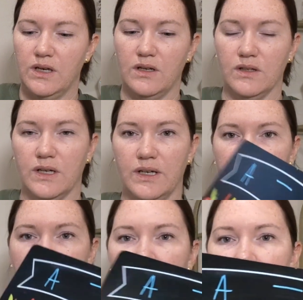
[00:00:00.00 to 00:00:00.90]
and a
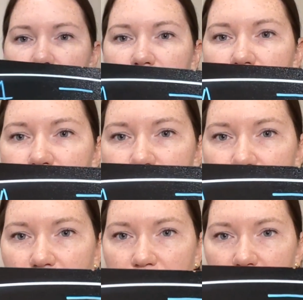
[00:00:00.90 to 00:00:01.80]
line, just
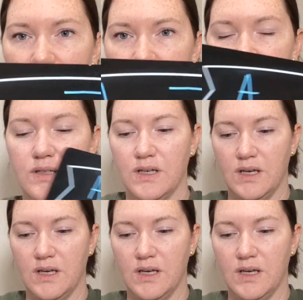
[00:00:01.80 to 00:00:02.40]
like that.